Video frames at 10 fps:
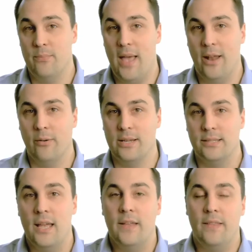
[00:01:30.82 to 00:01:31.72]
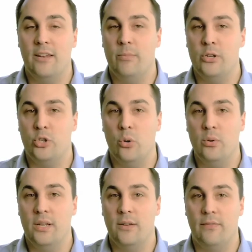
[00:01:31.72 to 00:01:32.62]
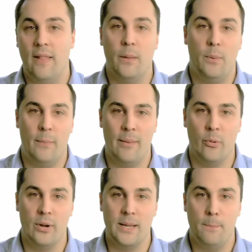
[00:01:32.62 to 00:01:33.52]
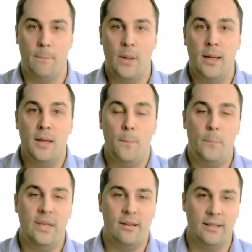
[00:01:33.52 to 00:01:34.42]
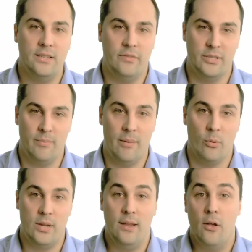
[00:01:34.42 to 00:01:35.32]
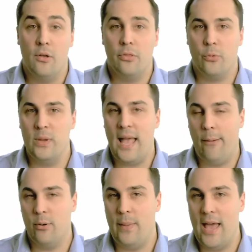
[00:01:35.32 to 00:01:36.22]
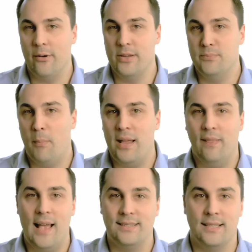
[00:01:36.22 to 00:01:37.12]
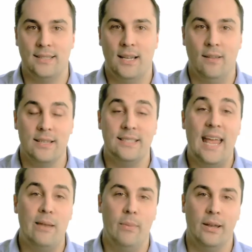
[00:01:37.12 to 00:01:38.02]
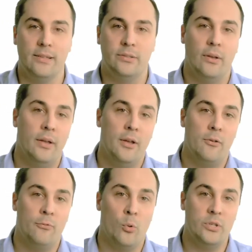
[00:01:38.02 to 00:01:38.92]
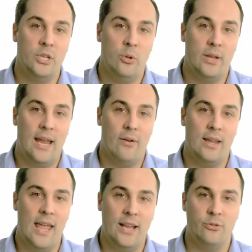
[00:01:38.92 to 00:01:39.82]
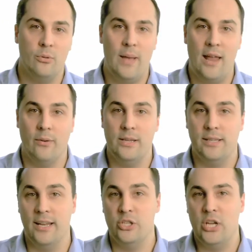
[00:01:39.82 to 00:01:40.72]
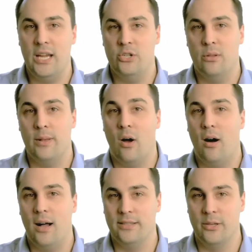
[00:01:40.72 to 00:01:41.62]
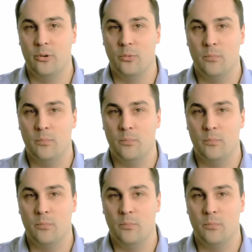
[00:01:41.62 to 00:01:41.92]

batteries that have been shown to develop a memory. Because of this memory, 3-hour batteries might last as little as 10 minutes, forcing you to carry extra batteries and change them in a hot zone.